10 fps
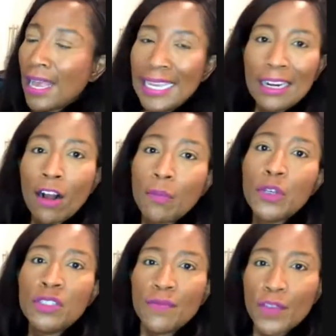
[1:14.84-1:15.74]
it
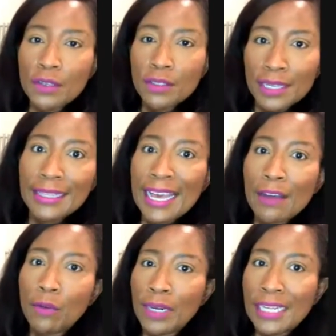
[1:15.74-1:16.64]
almost feels like
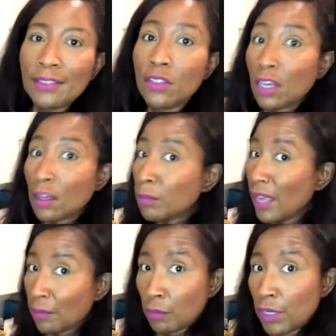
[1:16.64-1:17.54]
that when I dump
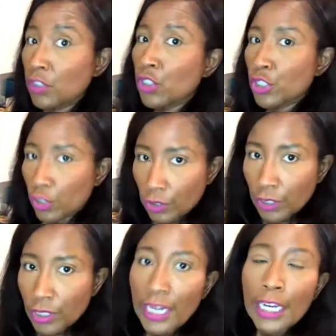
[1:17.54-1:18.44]
that much
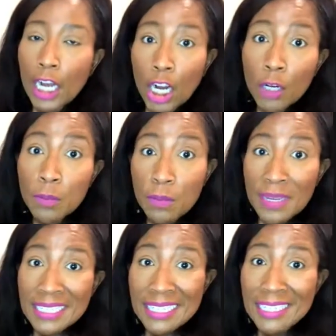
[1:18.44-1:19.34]
sugar and carbs in
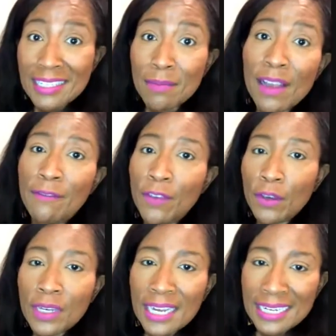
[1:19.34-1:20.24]
my system. I
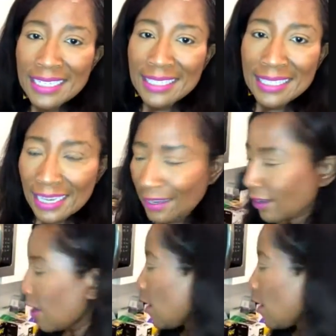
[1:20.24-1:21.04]
feel kind of sick.